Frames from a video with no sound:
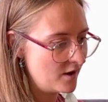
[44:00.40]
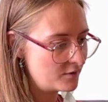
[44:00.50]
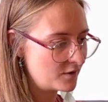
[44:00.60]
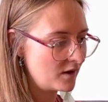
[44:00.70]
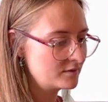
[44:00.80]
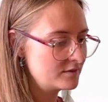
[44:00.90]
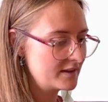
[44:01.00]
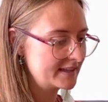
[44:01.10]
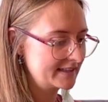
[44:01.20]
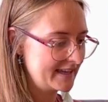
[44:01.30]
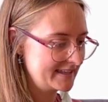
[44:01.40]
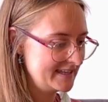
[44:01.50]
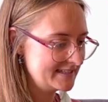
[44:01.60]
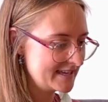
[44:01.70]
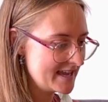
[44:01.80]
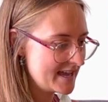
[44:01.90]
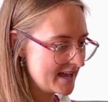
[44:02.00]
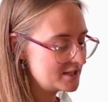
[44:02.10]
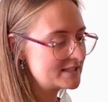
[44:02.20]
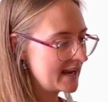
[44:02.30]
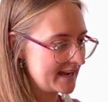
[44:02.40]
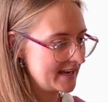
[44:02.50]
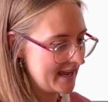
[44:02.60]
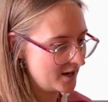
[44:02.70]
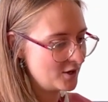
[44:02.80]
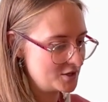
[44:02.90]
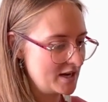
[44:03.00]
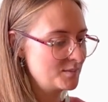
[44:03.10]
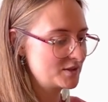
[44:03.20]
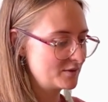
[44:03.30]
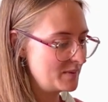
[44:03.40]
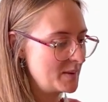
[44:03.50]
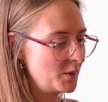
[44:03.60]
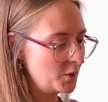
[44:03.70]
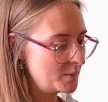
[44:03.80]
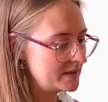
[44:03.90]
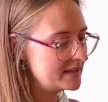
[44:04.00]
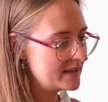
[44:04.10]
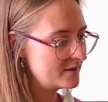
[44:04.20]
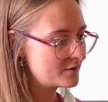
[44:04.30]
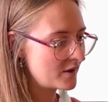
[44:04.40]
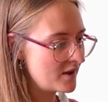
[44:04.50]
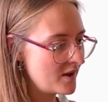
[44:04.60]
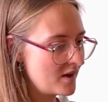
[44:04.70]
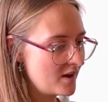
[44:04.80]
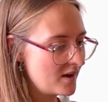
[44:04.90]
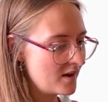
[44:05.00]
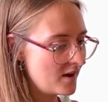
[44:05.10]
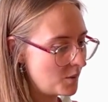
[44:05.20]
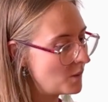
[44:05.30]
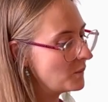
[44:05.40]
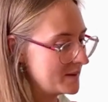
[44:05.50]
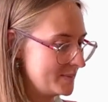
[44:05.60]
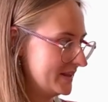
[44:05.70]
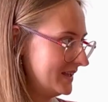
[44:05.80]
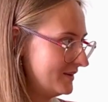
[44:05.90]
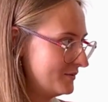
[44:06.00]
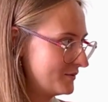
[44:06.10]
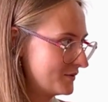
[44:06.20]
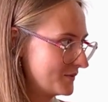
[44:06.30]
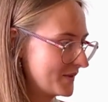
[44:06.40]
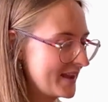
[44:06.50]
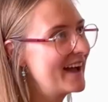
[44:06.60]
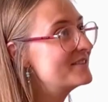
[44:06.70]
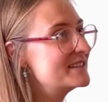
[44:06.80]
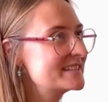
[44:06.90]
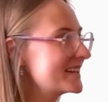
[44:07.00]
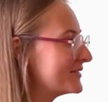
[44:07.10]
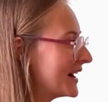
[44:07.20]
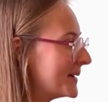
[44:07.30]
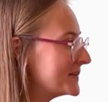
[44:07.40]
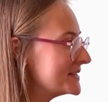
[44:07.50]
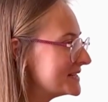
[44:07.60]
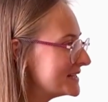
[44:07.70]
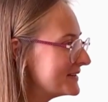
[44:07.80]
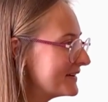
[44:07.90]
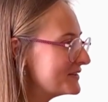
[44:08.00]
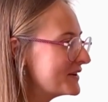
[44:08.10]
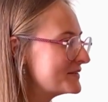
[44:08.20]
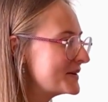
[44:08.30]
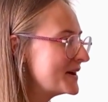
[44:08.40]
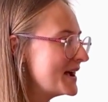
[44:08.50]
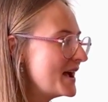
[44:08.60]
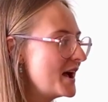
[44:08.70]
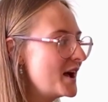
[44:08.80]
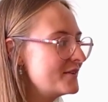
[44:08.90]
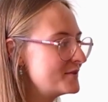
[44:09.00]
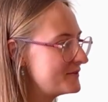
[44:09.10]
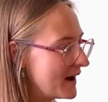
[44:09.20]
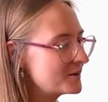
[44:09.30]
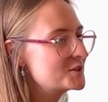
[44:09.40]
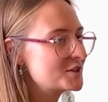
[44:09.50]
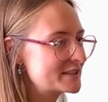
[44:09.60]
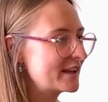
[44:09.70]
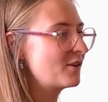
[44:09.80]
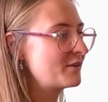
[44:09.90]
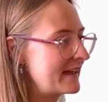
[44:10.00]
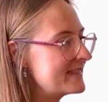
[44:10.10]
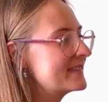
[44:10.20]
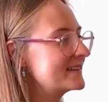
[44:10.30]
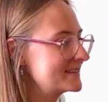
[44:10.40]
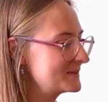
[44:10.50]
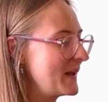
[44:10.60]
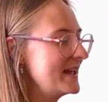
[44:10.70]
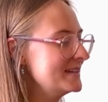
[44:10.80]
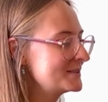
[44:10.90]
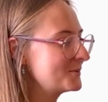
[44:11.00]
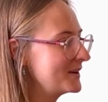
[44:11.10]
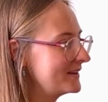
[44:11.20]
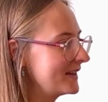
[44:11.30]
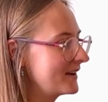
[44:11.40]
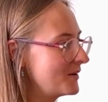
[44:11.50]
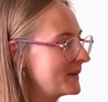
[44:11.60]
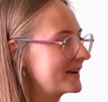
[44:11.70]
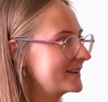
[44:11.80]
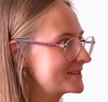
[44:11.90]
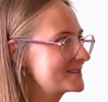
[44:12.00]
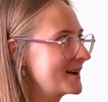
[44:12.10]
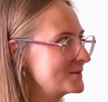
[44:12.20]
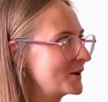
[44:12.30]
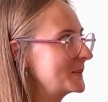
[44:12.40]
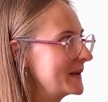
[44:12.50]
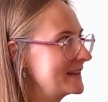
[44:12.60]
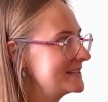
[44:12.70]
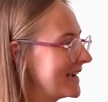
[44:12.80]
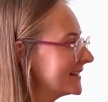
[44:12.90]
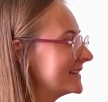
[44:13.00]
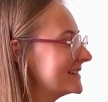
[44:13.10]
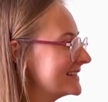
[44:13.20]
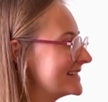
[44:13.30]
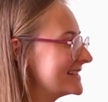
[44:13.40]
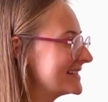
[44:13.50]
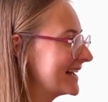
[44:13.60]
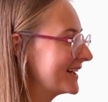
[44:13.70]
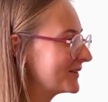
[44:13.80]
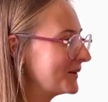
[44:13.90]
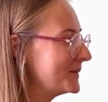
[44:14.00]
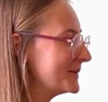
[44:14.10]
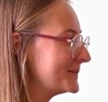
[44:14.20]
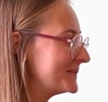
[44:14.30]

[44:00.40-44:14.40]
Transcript: of conflict, like these, just like echo chambers of people who believe what we believe. Has this ever happened to you? Have you ever found yourself in the space where you're like, oh my gosh, I'm not being challenged at all?